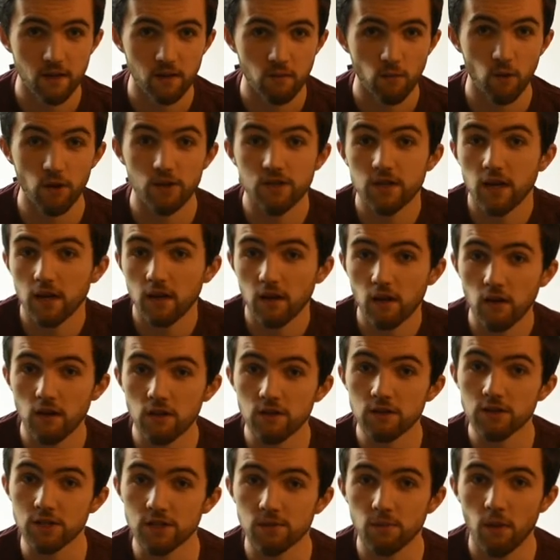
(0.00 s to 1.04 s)
What
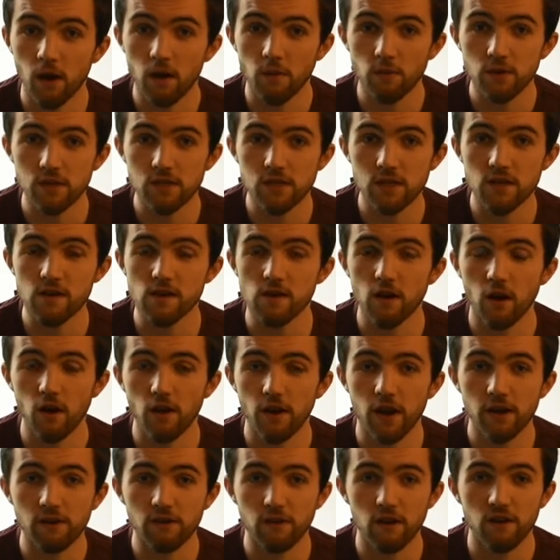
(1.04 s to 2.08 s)
technologies might we see
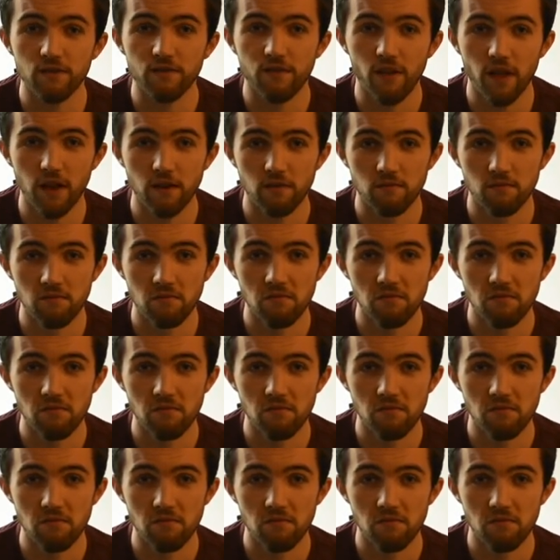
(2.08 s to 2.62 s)
on aircraft then?